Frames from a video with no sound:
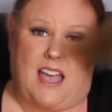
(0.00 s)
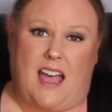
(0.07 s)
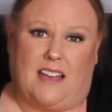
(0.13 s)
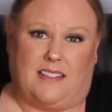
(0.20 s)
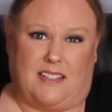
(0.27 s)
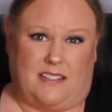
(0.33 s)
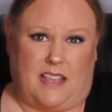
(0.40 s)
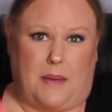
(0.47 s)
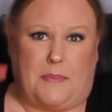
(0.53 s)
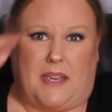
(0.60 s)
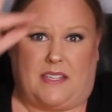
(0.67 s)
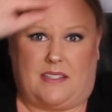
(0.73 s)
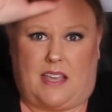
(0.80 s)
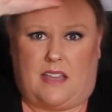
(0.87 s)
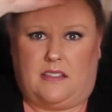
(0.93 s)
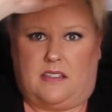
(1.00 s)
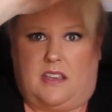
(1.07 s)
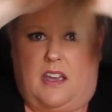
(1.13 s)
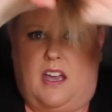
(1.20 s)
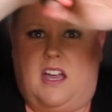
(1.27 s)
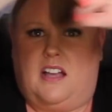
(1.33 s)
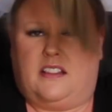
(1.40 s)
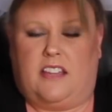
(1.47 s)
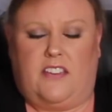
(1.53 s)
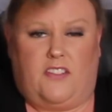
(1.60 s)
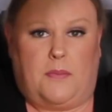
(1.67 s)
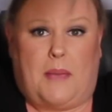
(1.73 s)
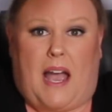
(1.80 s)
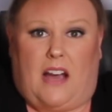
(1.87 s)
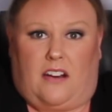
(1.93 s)
cut. Does that make sense? Leave
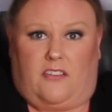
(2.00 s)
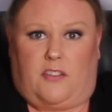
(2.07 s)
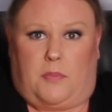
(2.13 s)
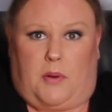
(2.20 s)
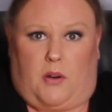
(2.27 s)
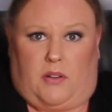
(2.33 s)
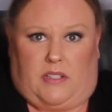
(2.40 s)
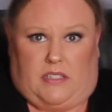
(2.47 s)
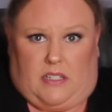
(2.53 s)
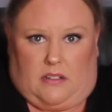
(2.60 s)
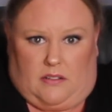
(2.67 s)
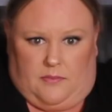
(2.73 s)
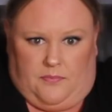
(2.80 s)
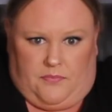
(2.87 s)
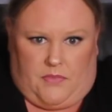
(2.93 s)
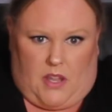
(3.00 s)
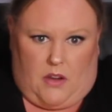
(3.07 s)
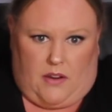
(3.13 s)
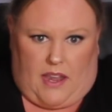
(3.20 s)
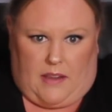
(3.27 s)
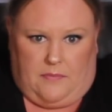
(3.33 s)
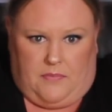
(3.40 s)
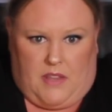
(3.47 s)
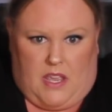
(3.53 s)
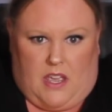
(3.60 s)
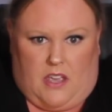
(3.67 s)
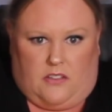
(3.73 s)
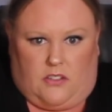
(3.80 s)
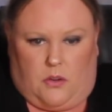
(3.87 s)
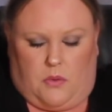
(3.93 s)
them out of the ponytail. Okay,
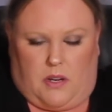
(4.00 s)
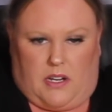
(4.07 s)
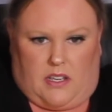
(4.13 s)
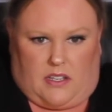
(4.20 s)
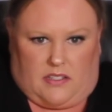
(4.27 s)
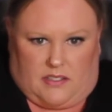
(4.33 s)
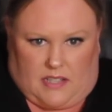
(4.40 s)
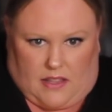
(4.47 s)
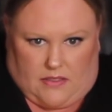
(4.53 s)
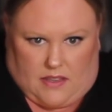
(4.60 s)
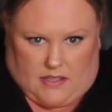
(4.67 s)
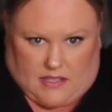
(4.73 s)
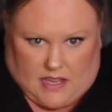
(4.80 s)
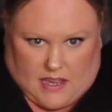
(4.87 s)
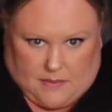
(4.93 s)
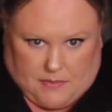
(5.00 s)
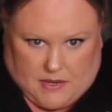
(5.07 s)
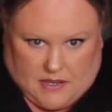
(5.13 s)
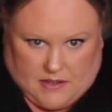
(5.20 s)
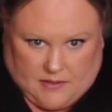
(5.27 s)
so we're going to extend this up.